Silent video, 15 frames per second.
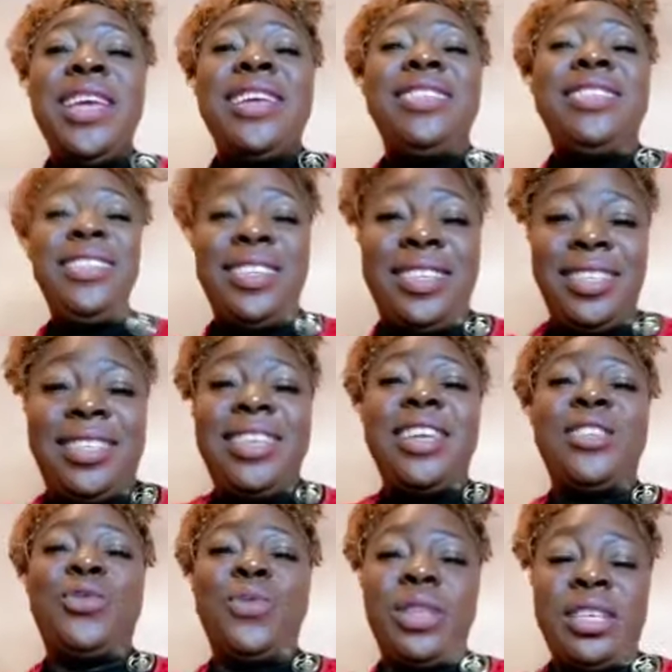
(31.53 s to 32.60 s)
This year
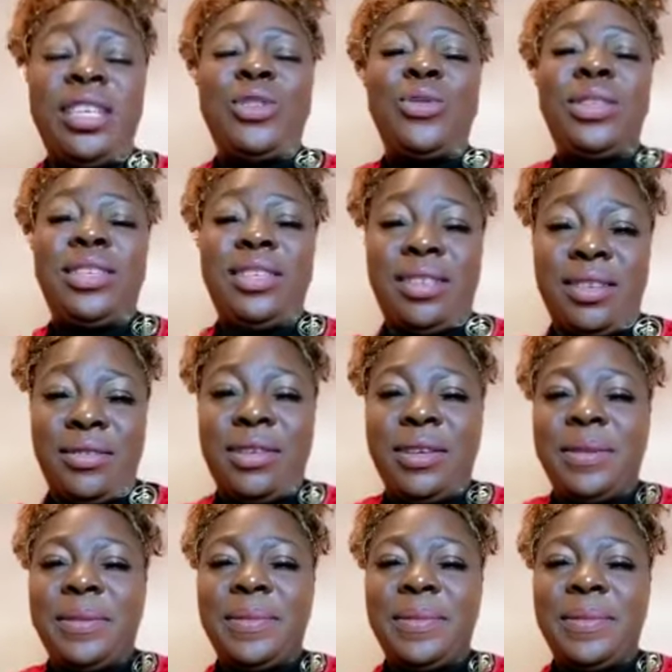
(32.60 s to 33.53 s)
2023,